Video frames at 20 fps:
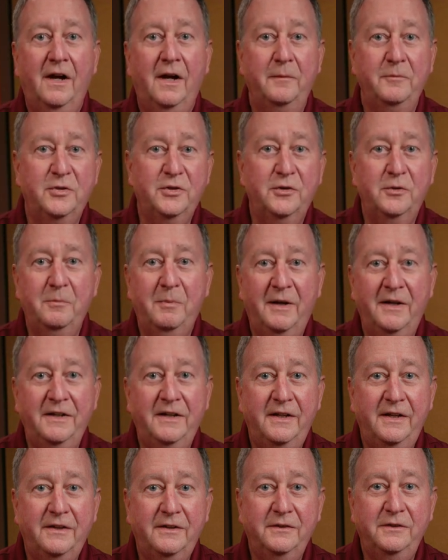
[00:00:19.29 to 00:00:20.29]
I'm sure by
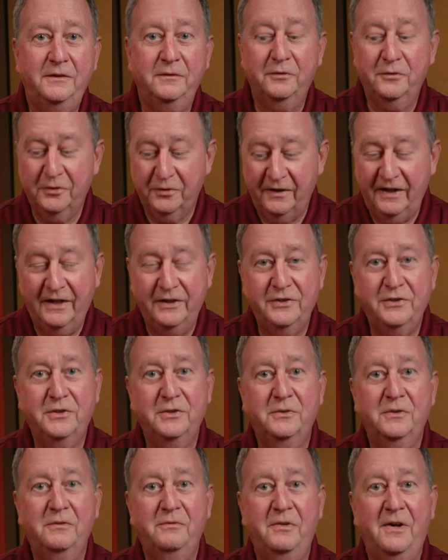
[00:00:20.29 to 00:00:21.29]
now you've crashed
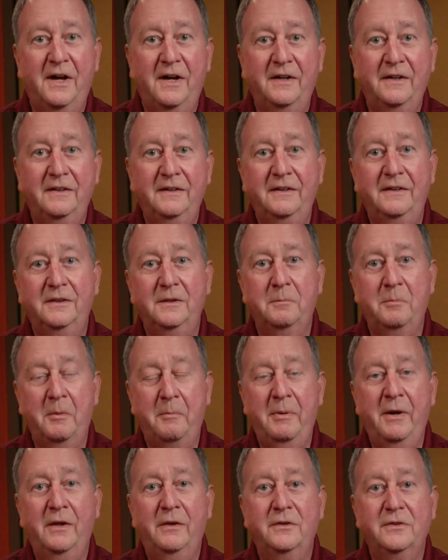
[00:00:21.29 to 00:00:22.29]
your Avata and the
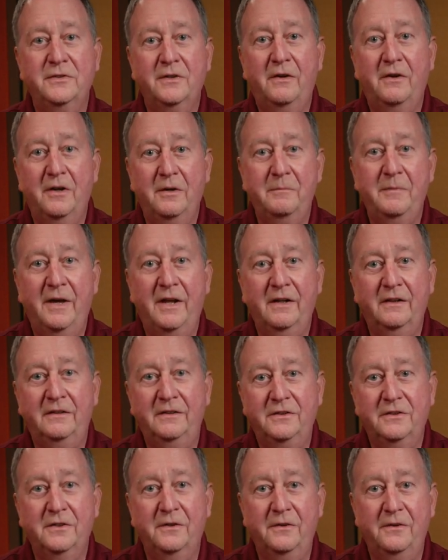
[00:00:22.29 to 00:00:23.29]
propellers
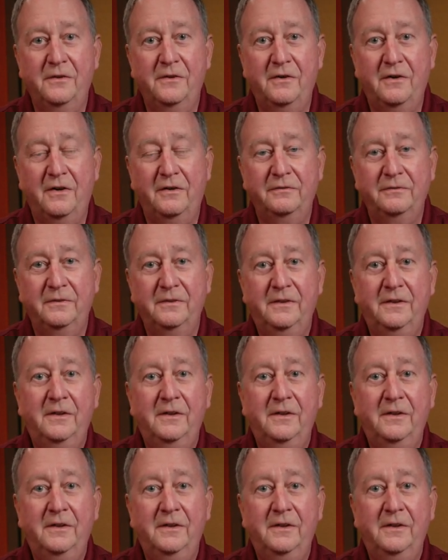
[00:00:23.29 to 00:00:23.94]
automatically turn off.